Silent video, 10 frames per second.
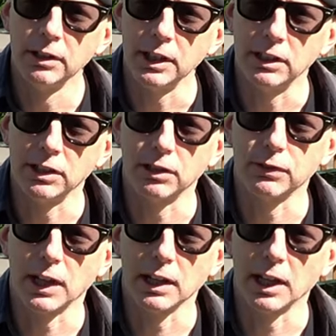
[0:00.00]
it does
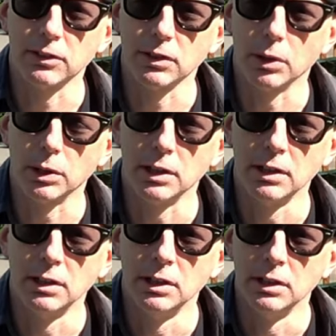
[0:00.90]
fly a lot slower
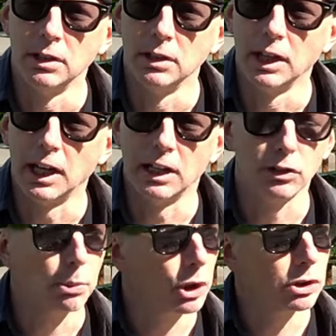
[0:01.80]
and
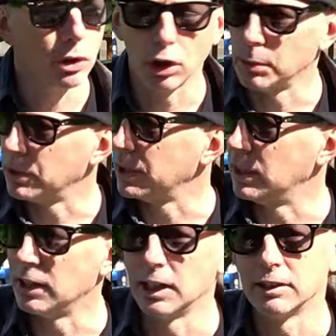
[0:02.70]
it's more controllable in
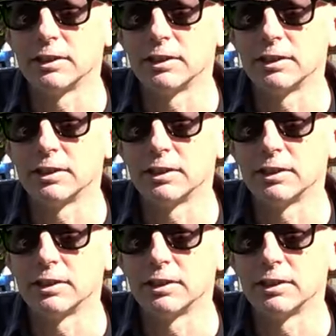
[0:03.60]
a